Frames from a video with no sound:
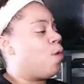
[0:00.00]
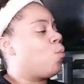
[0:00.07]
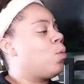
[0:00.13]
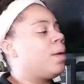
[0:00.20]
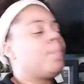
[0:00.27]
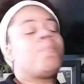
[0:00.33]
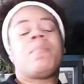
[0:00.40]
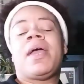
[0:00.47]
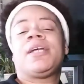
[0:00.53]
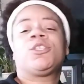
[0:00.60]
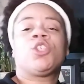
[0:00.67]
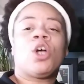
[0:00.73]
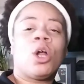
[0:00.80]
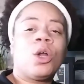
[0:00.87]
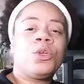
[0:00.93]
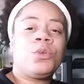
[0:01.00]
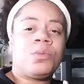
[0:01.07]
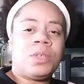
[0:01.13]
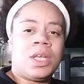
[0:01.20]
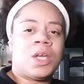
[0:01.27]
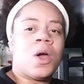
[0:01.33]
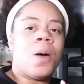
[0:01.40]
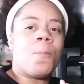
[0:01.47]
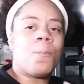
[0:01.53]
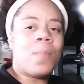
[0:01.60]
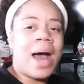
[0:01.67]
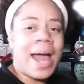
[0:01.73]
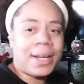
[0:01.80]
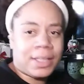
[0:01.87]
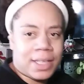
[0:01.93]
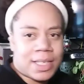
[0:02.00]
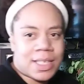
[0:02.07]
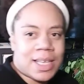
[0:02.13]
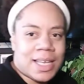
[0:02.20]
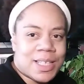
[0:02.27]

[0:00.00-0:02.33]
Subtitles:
what makes her unique on my list